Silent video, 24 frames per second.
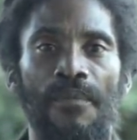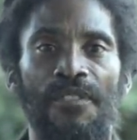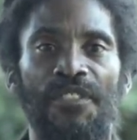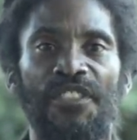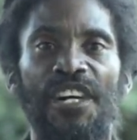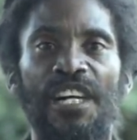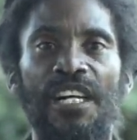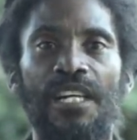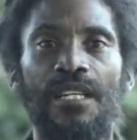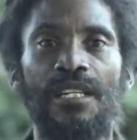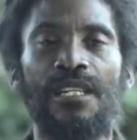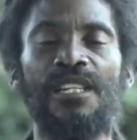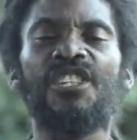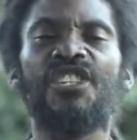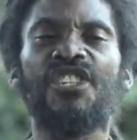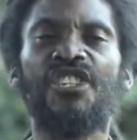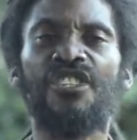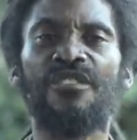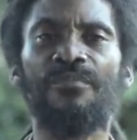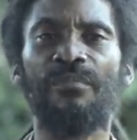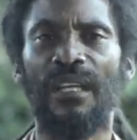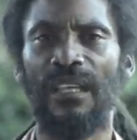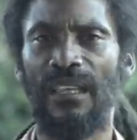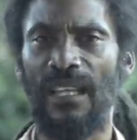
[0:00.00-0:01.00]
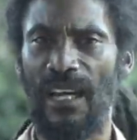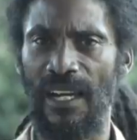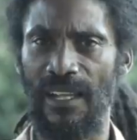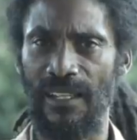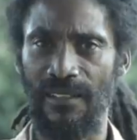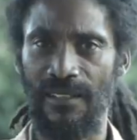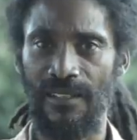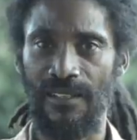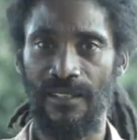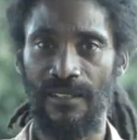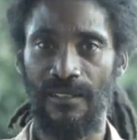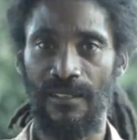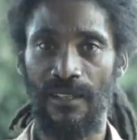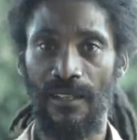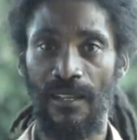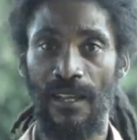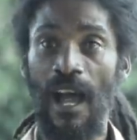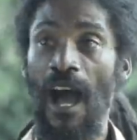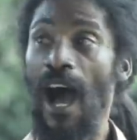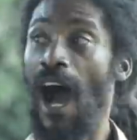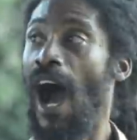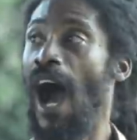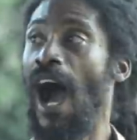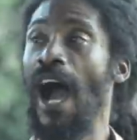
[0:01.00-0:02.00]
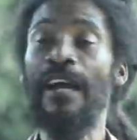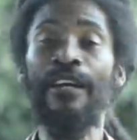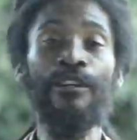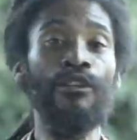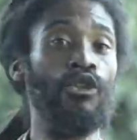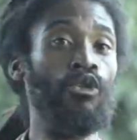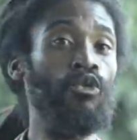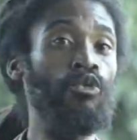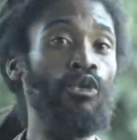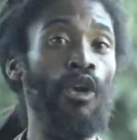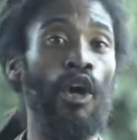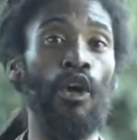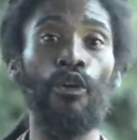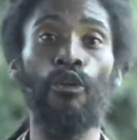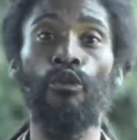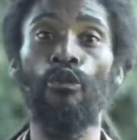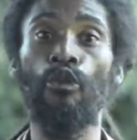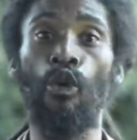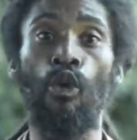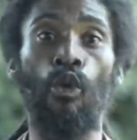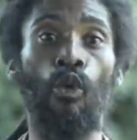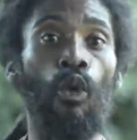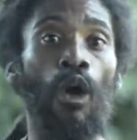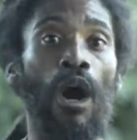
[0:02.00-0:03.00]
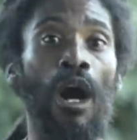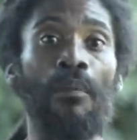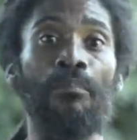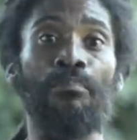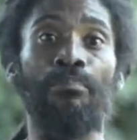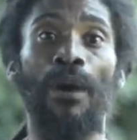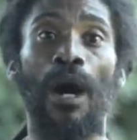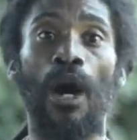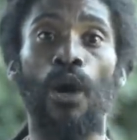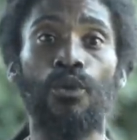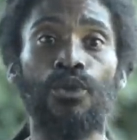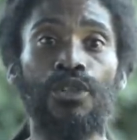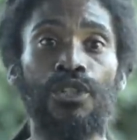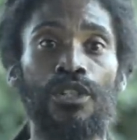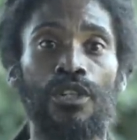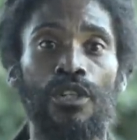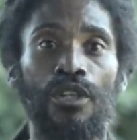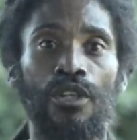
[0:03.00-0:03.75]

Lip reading: the Ishmaelites. I do not know about